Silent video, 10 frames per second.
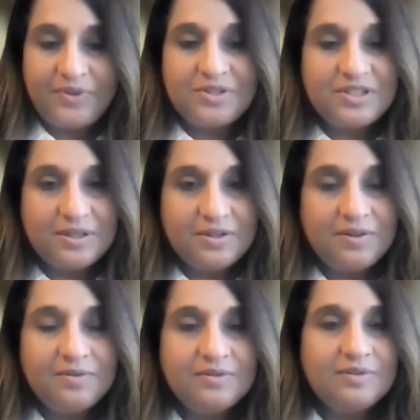there's
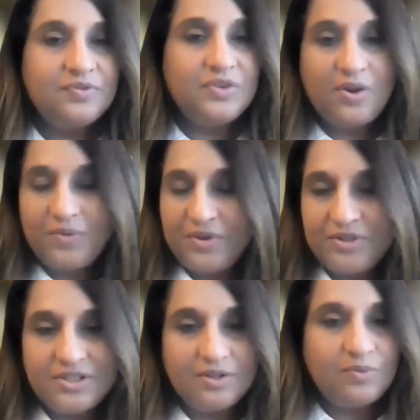still
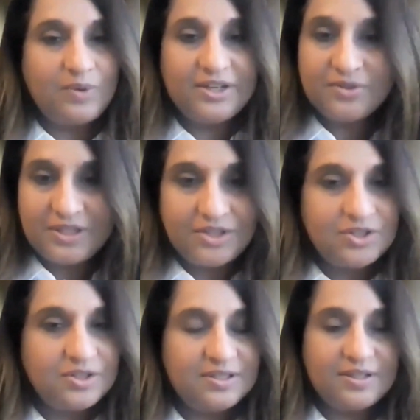racial
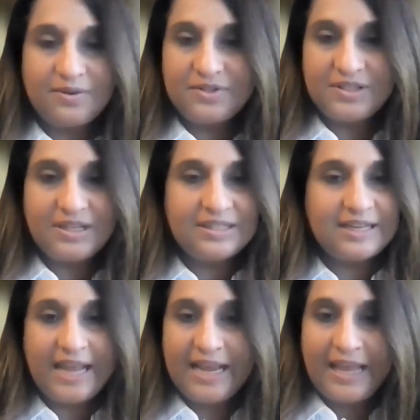tensions, and there's things. The
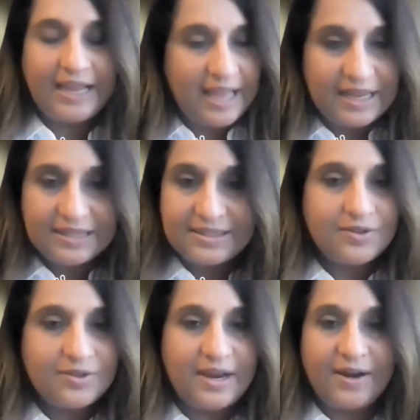KKK is
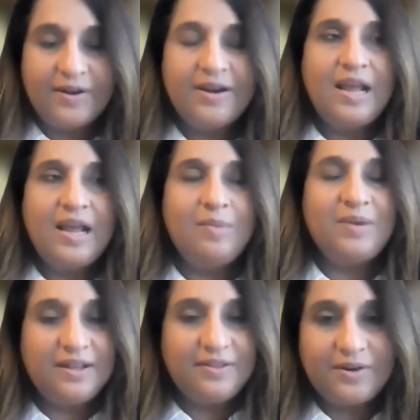still there. I
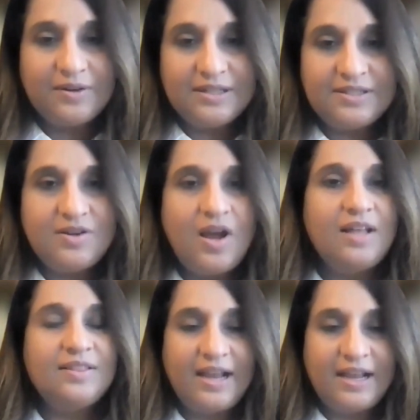mean, it's
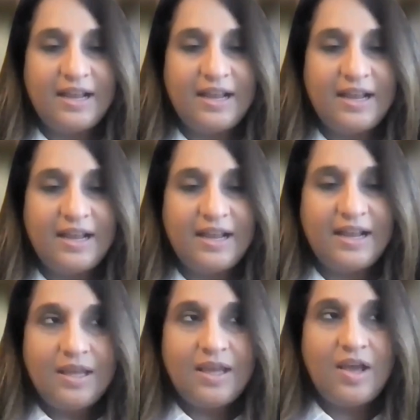not like
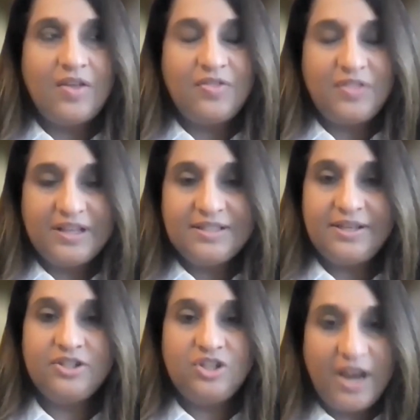things had
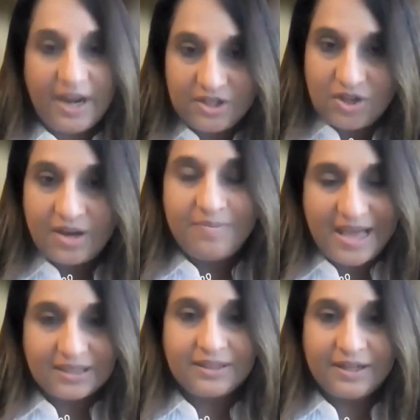changed
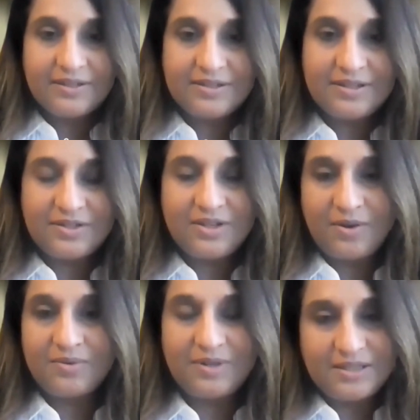automatically since
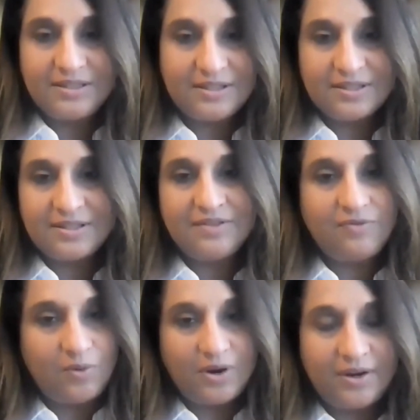
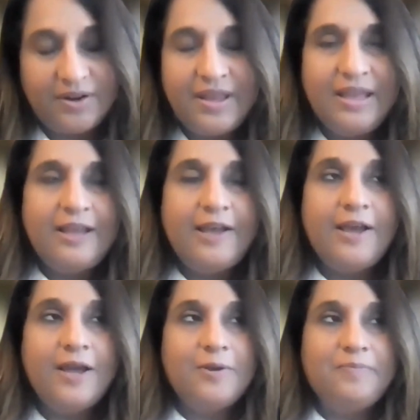1964.
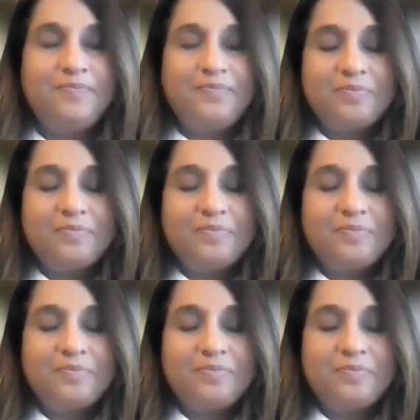Um,